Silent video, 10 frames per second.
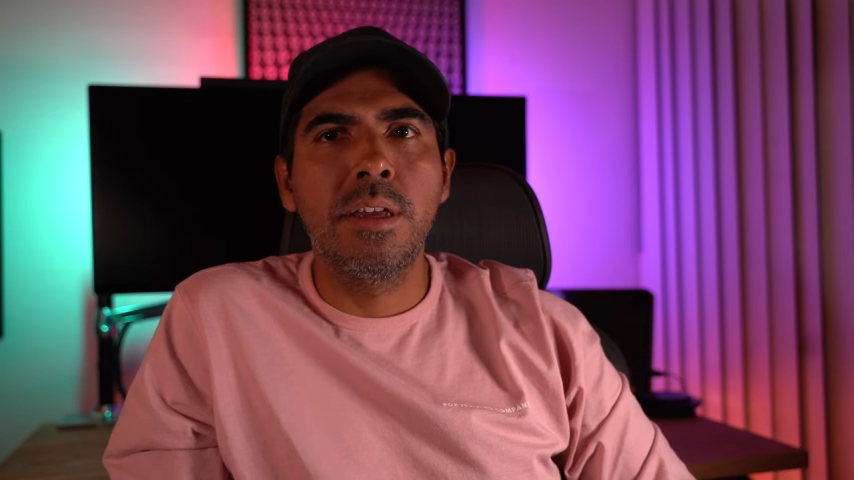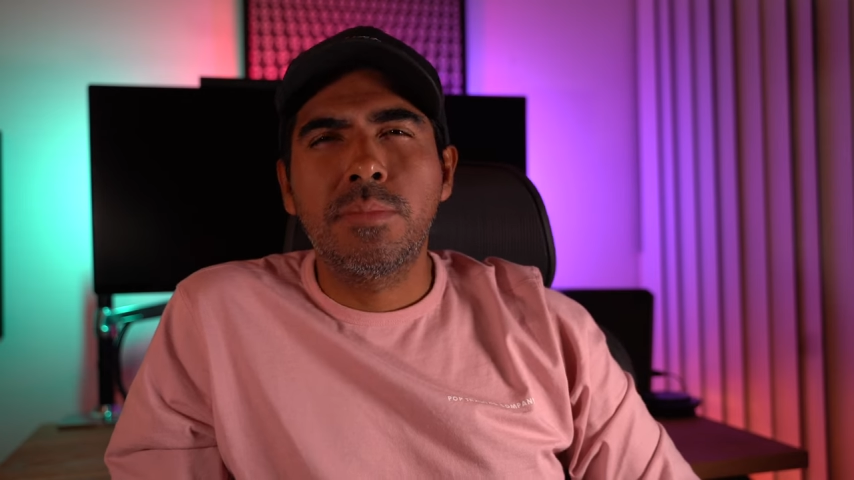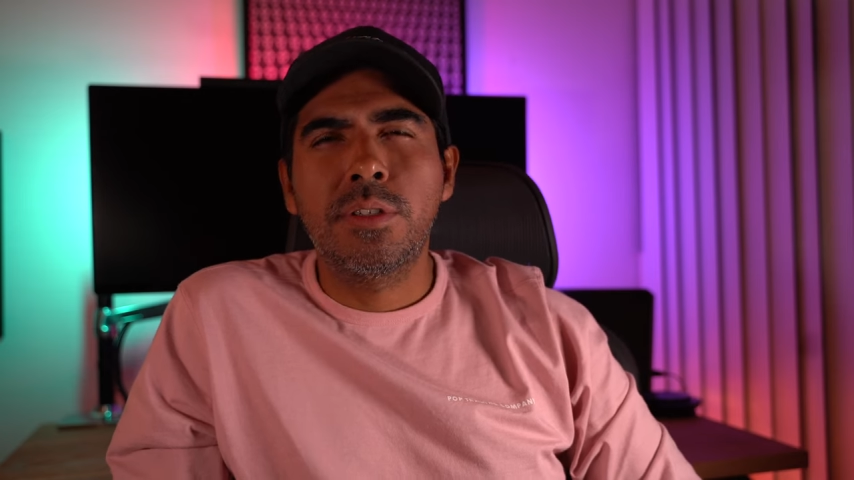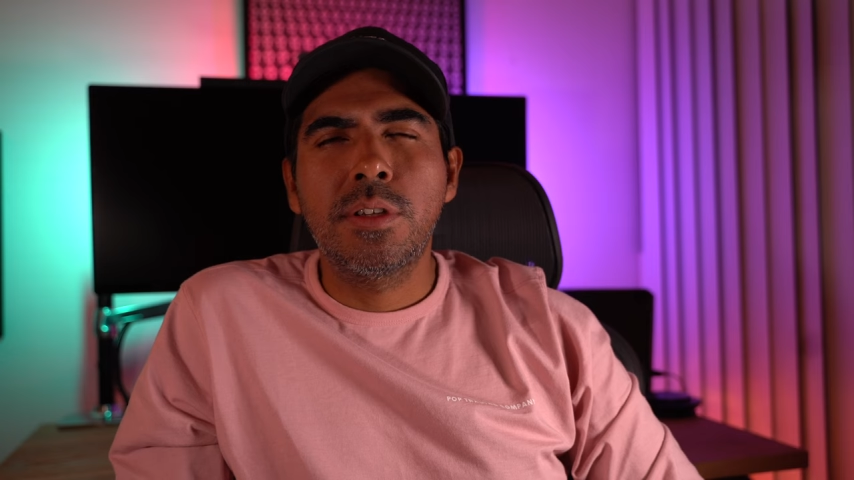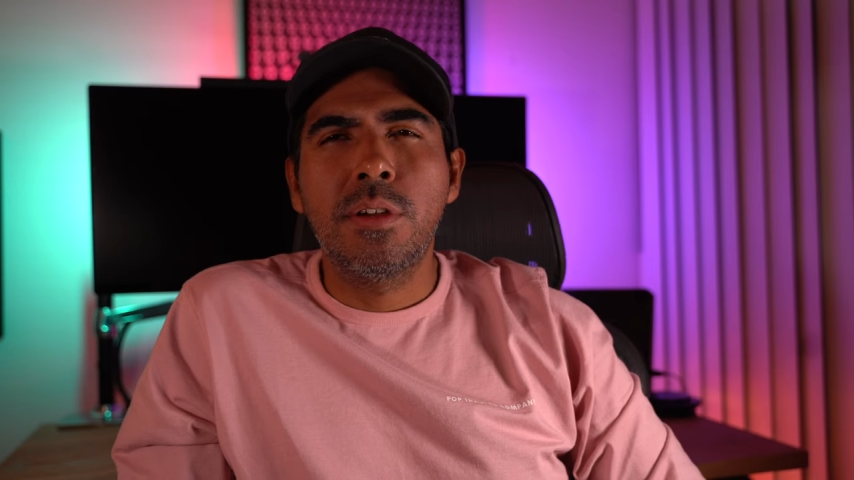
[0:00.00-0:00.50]

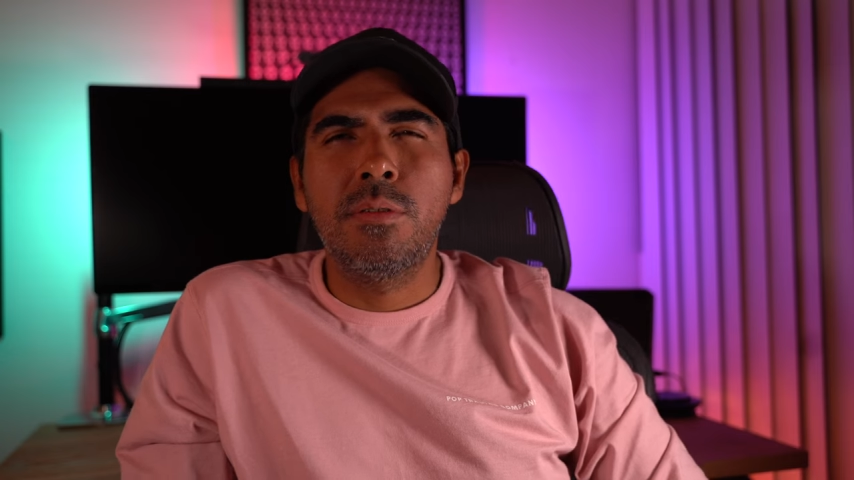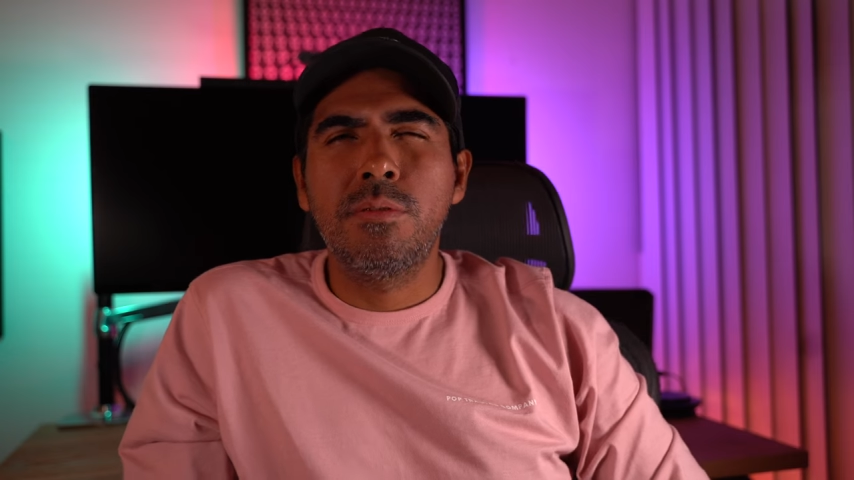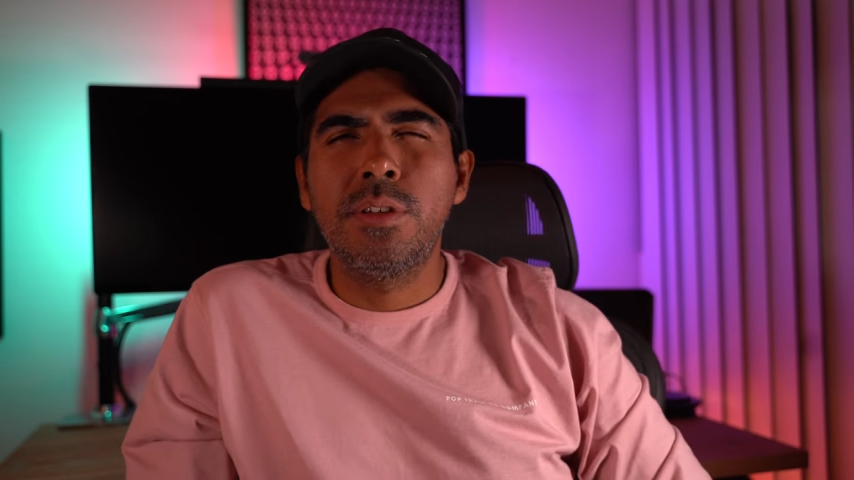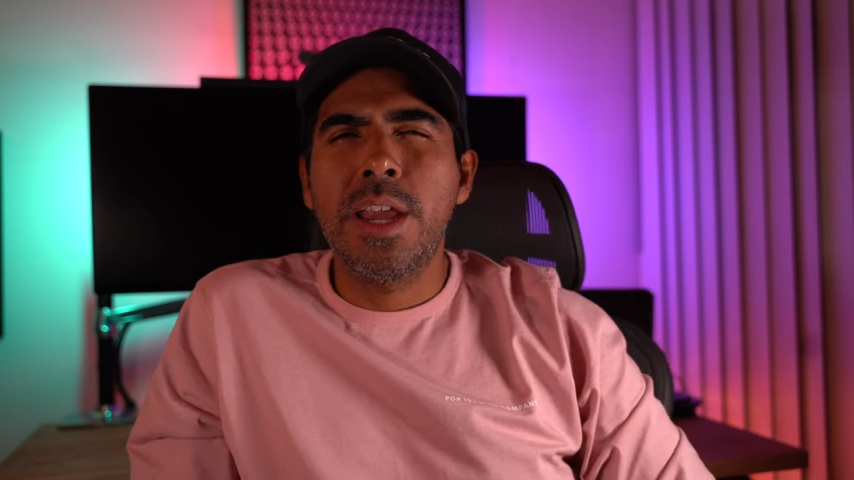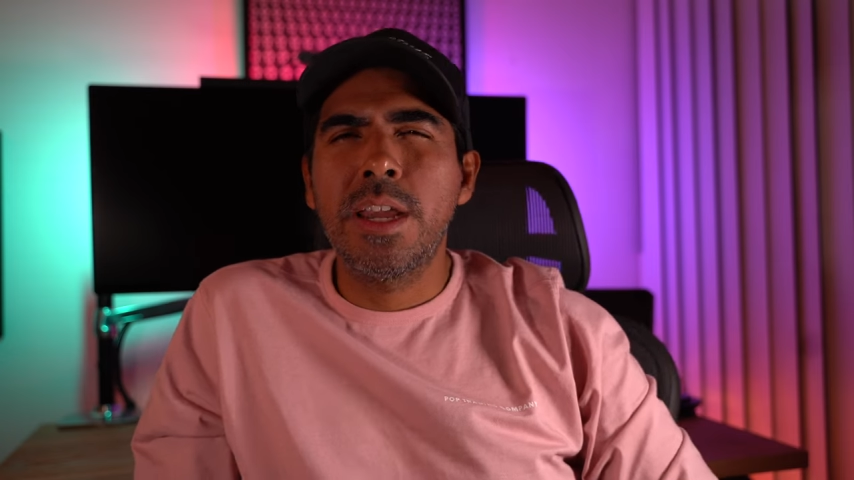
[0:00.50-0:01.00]
So
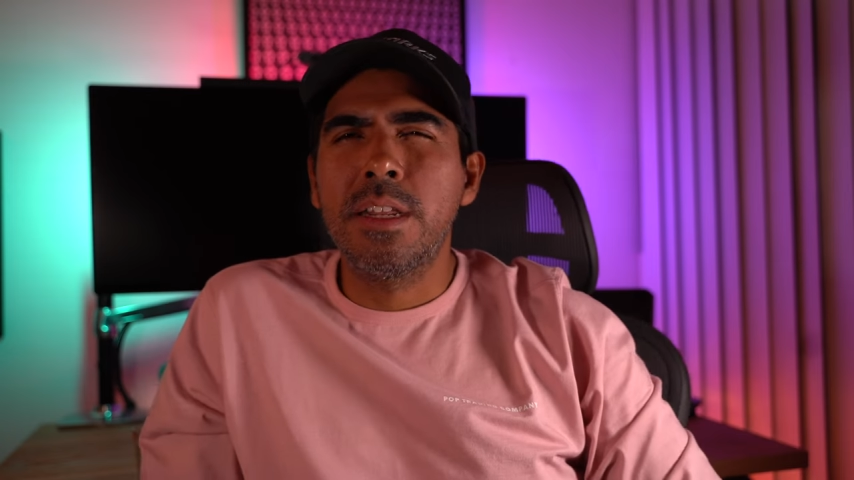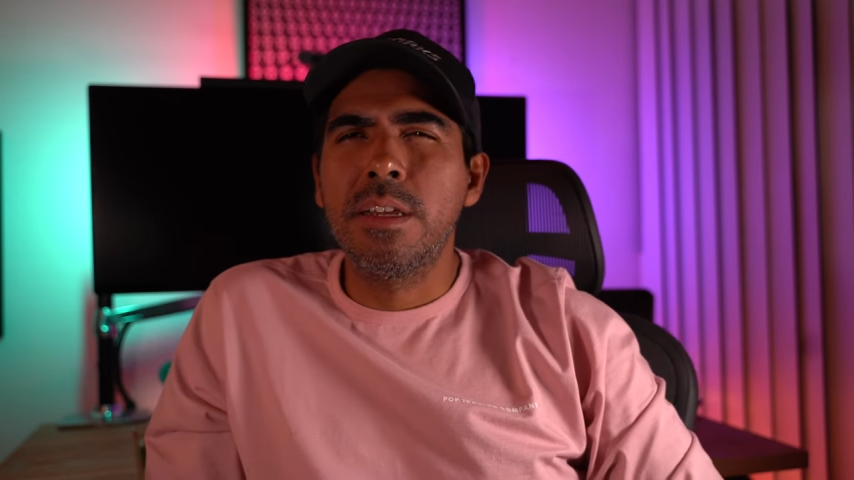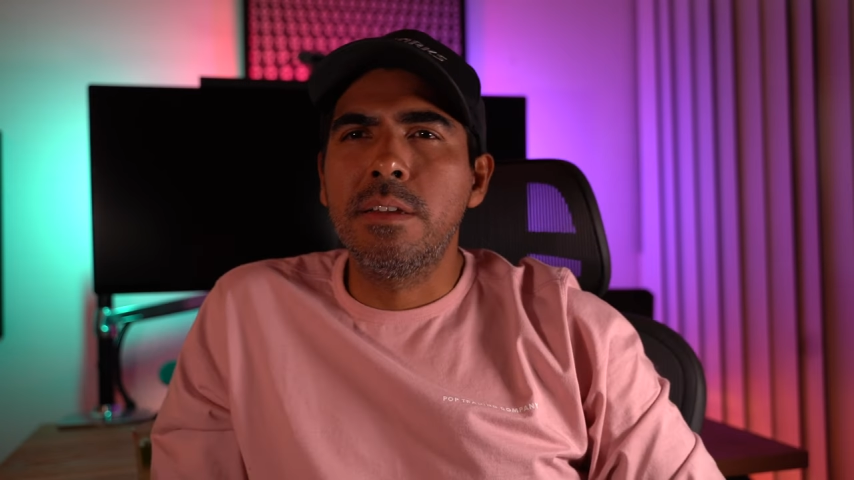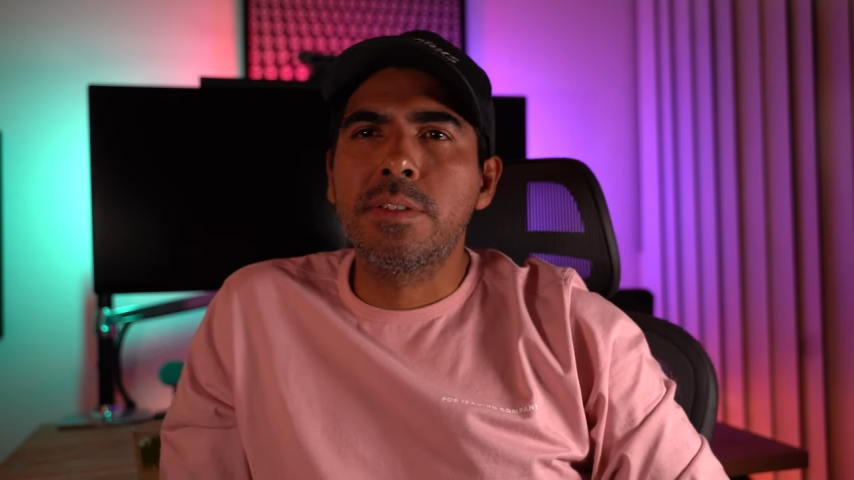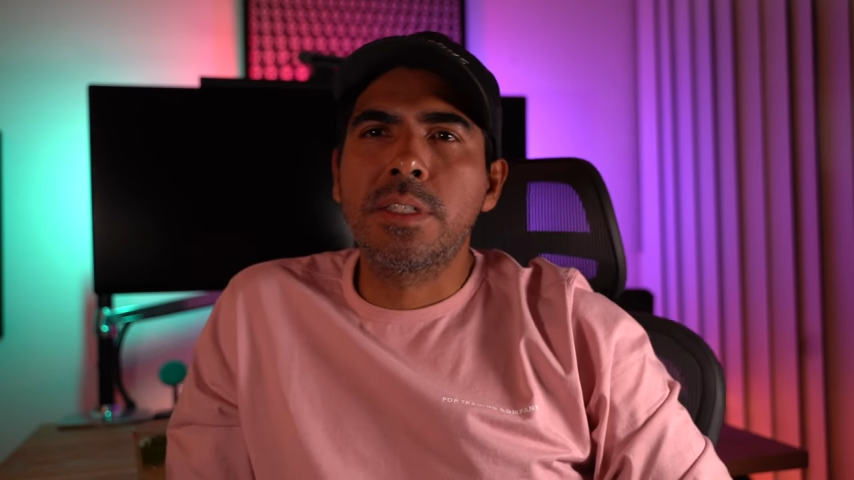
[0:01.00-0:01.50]

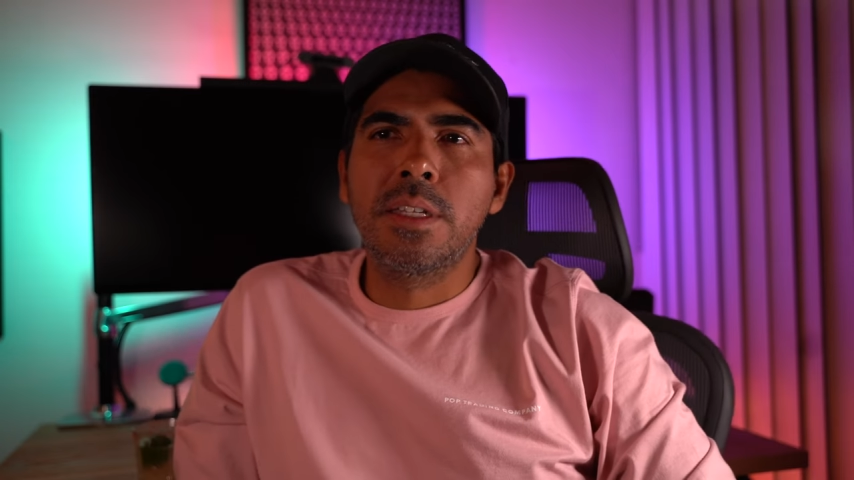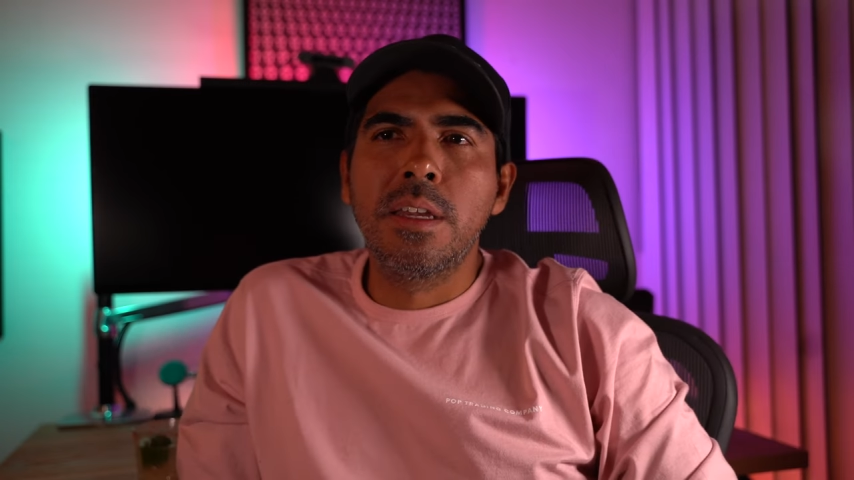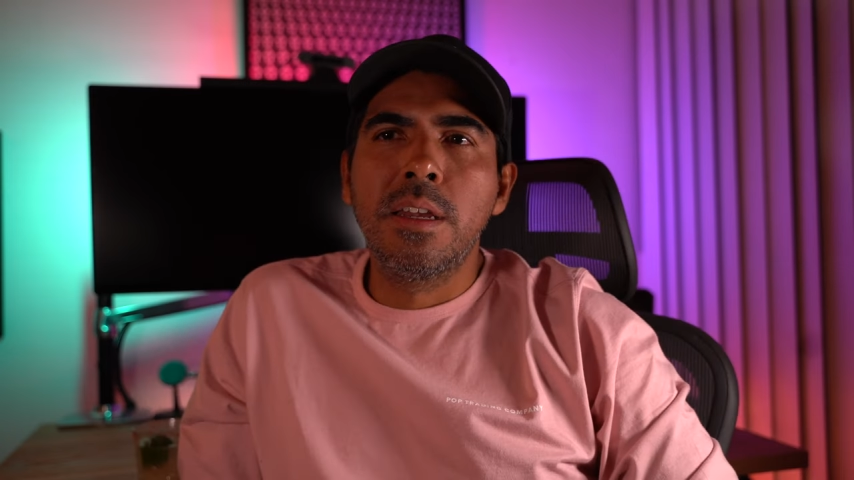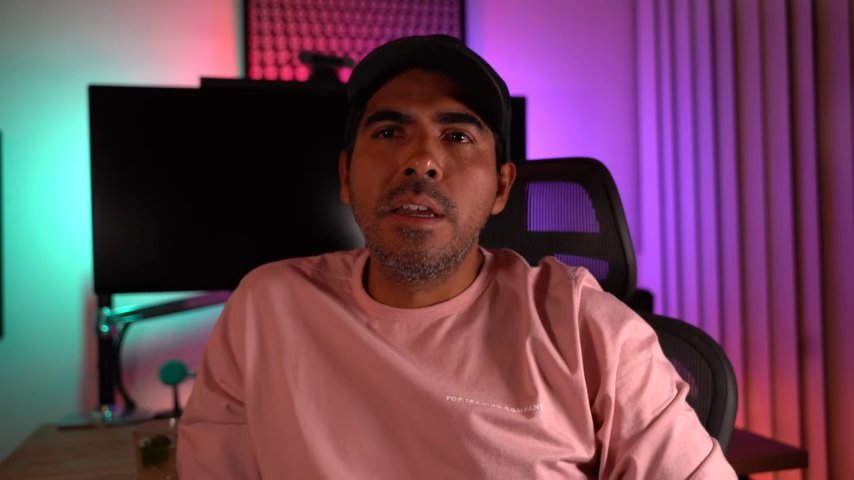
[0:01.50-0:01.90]
negatives,